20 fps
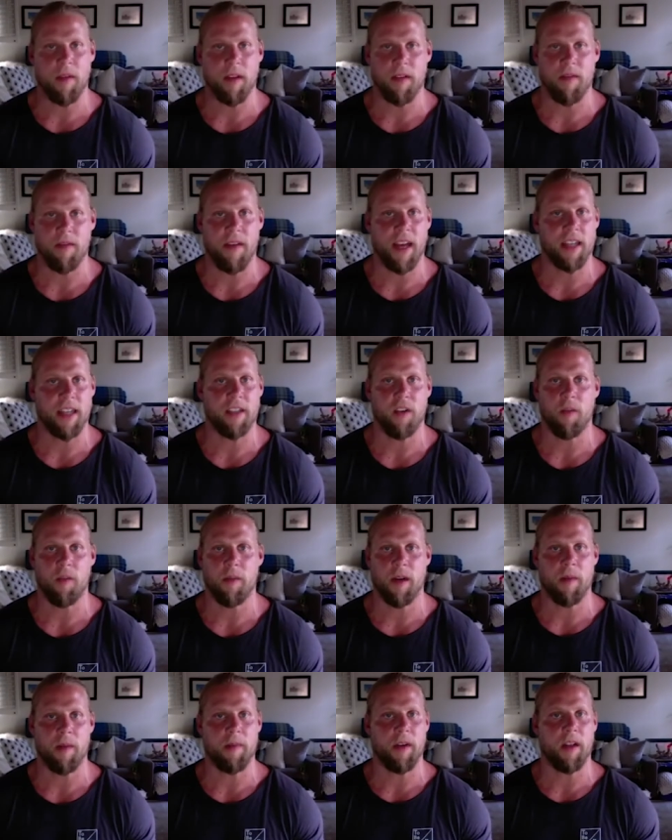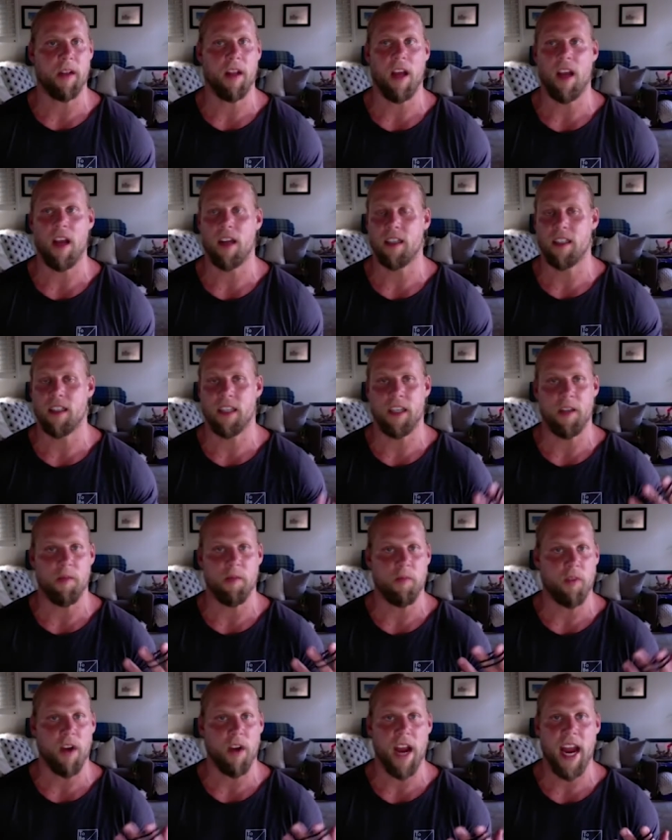effects to open up your lungs and your
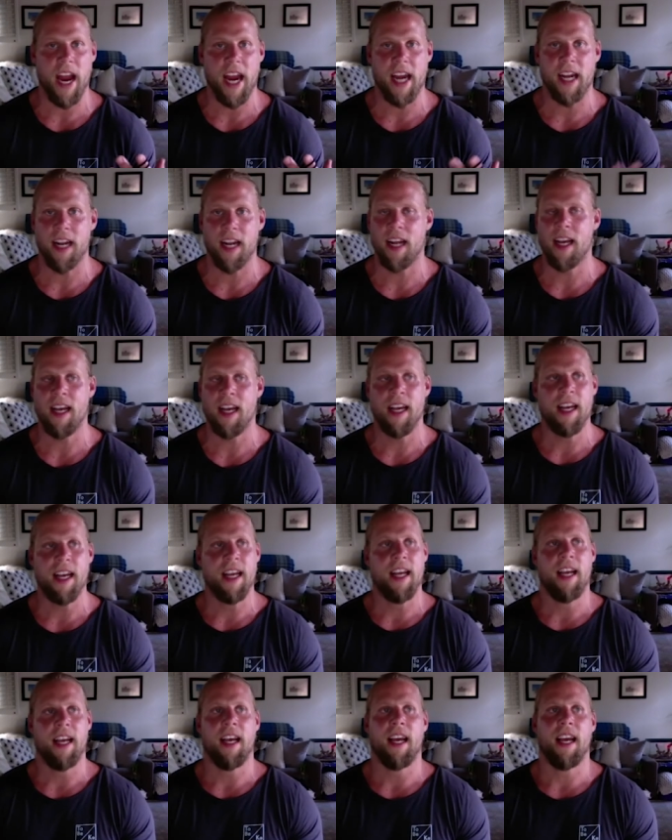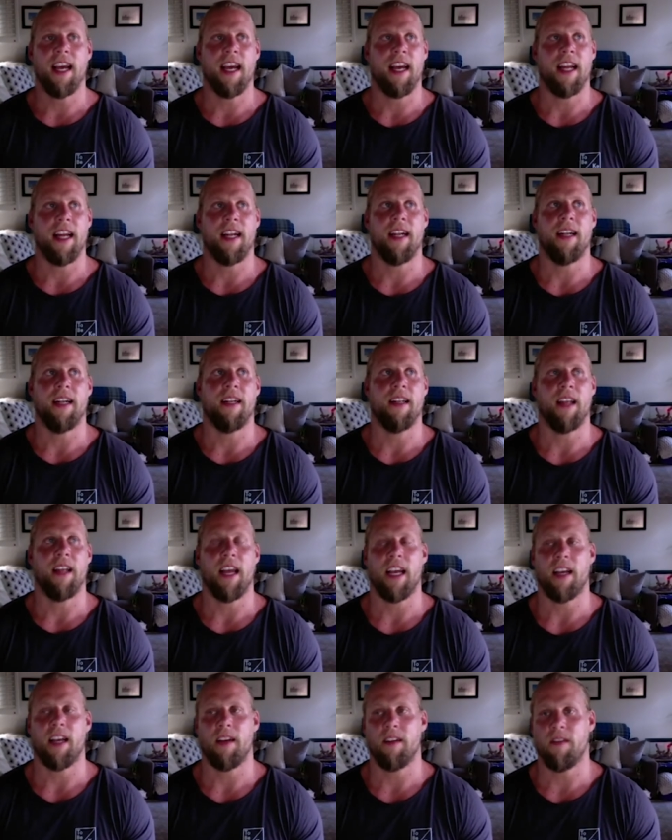brain and
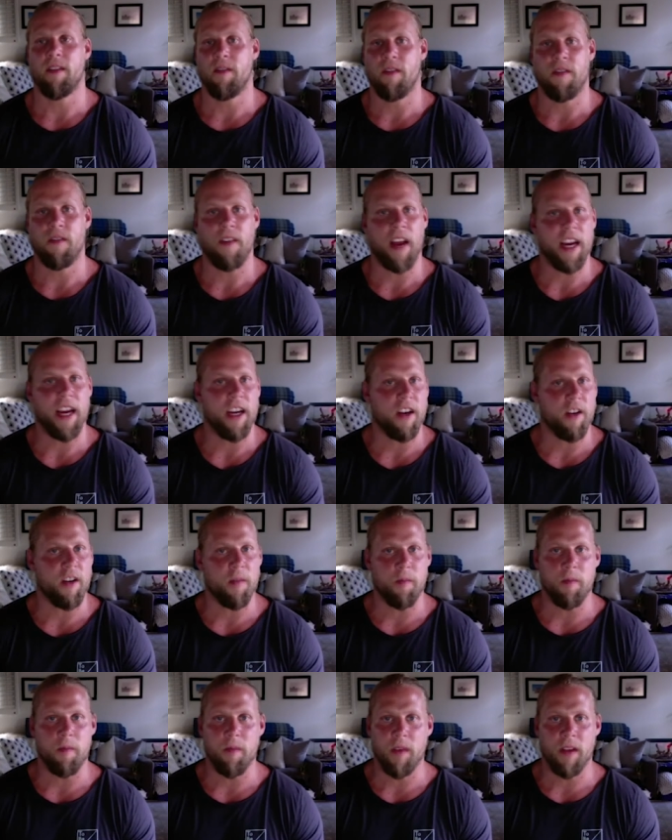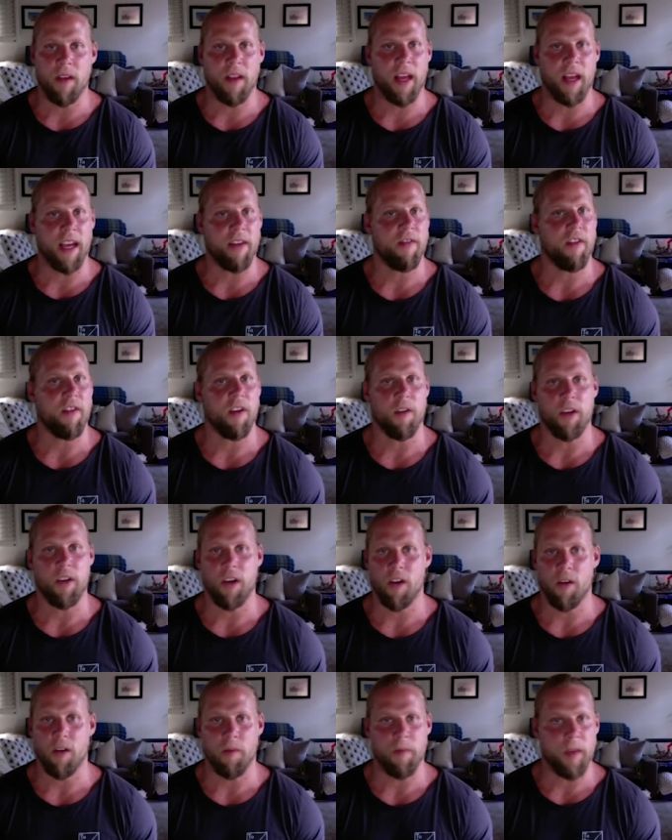like fight your like for
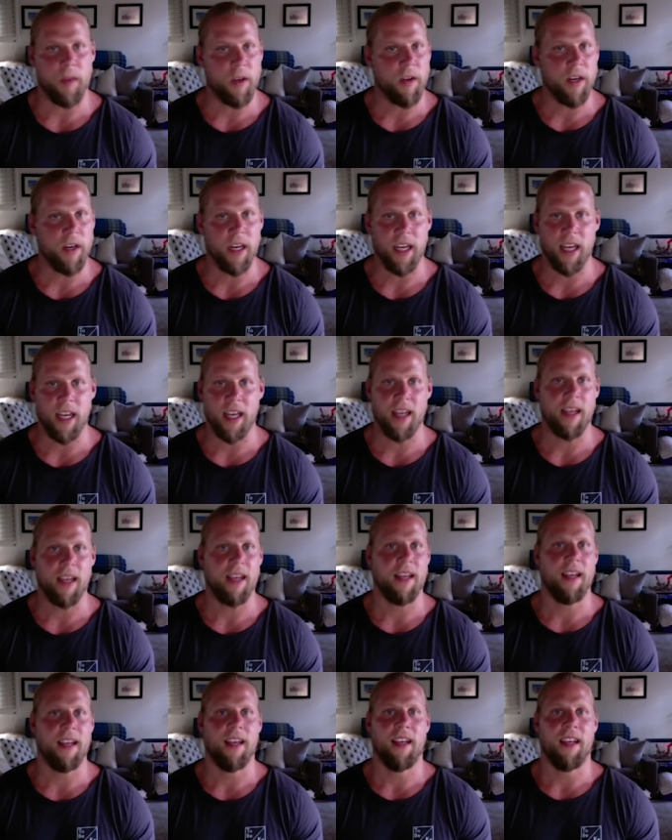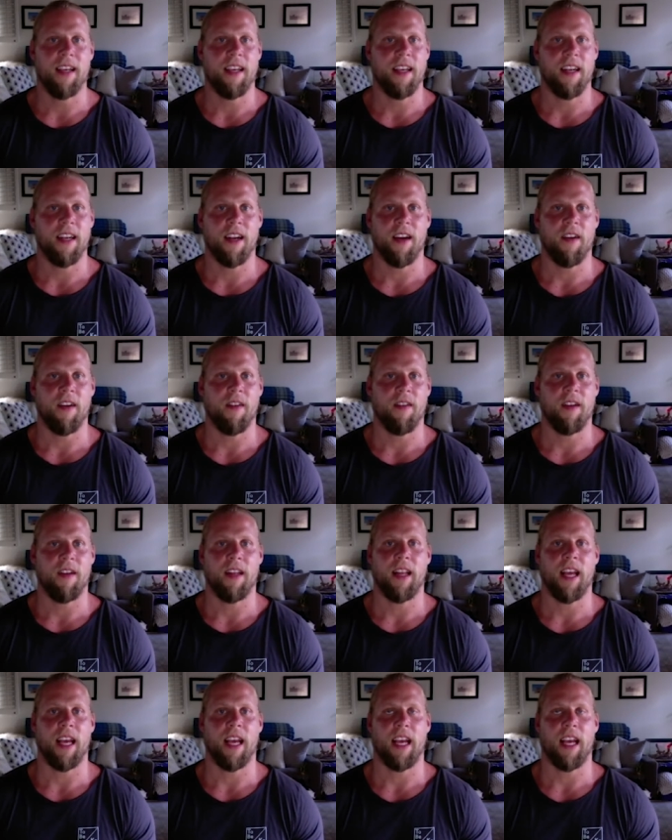your immunity you know
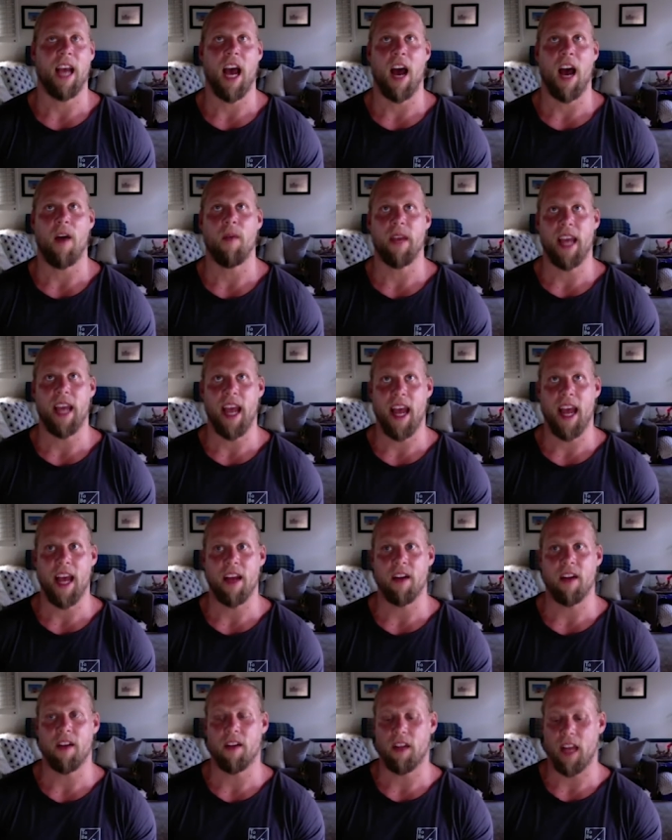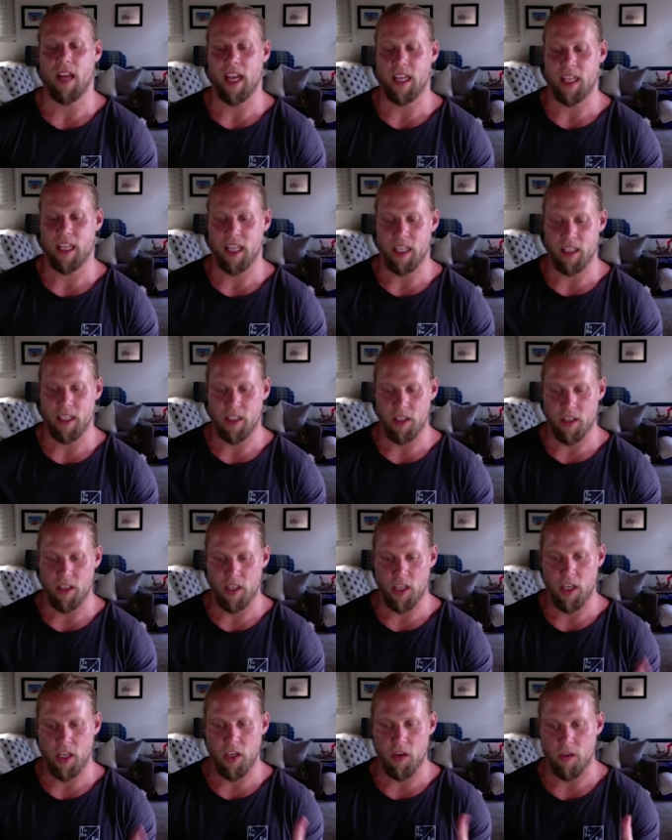and like how we mm-hmm. handle like these
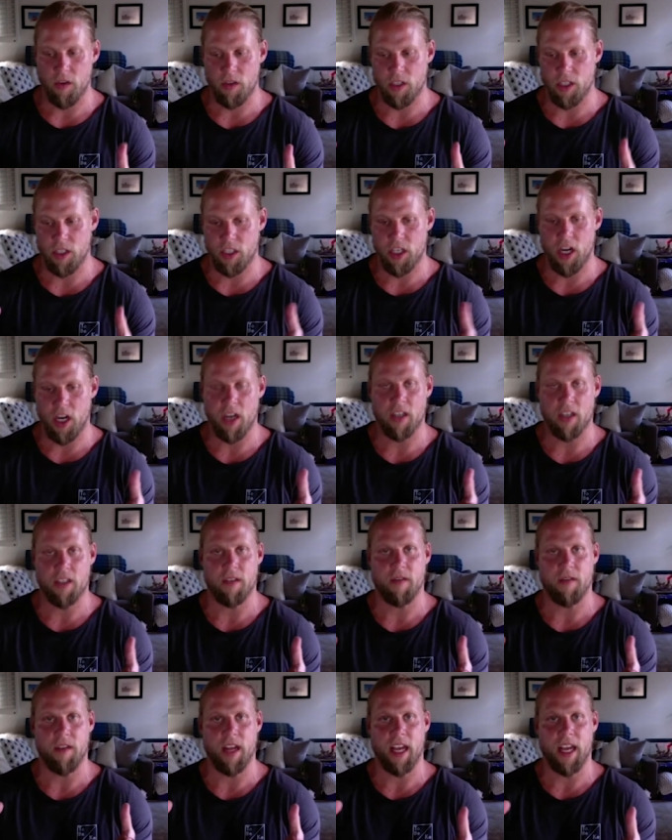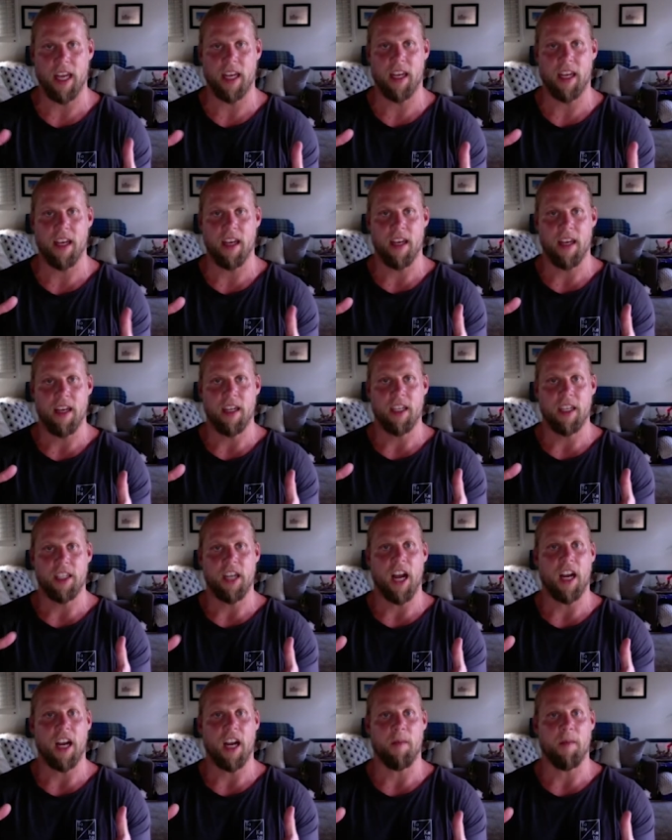huge chunks of like
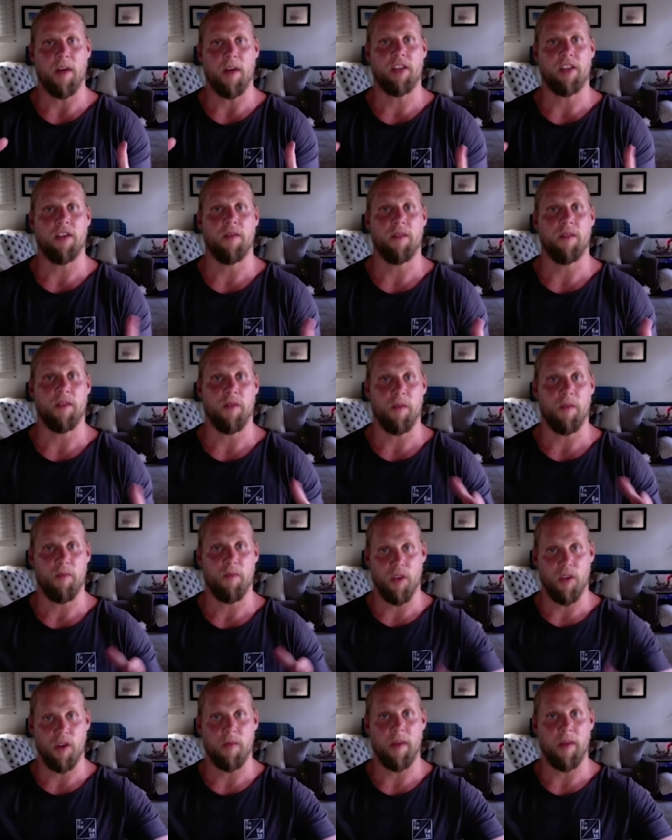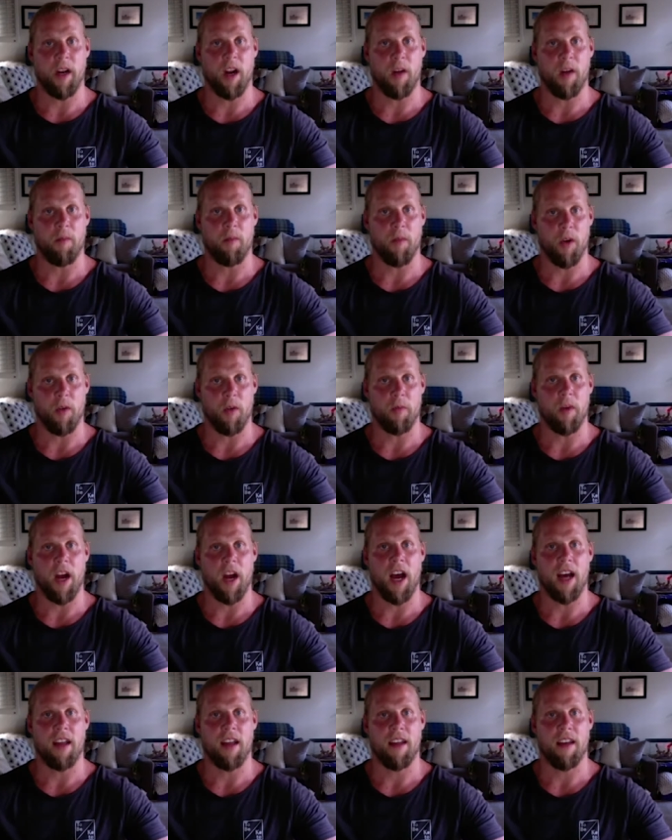chaga mushrooms and we put them in our bone
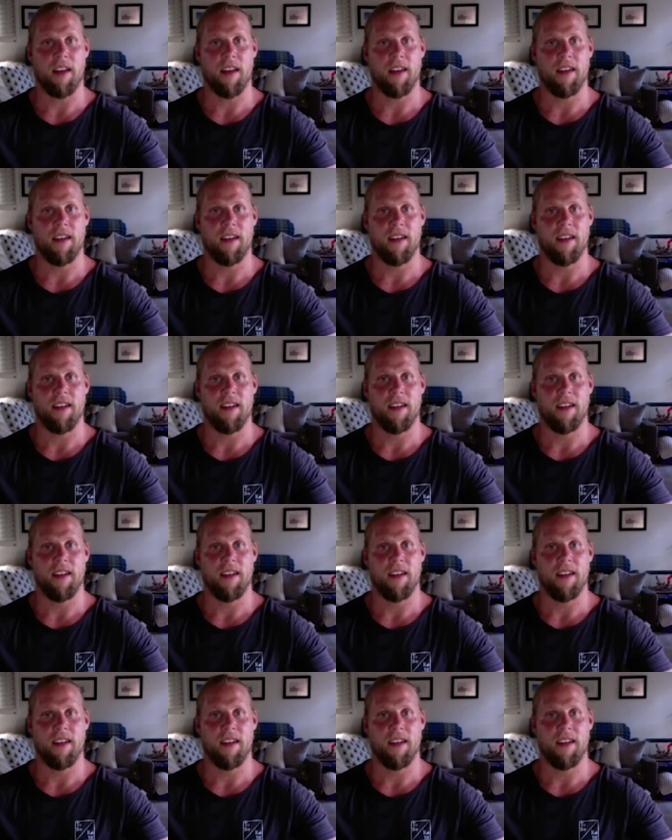broth mm.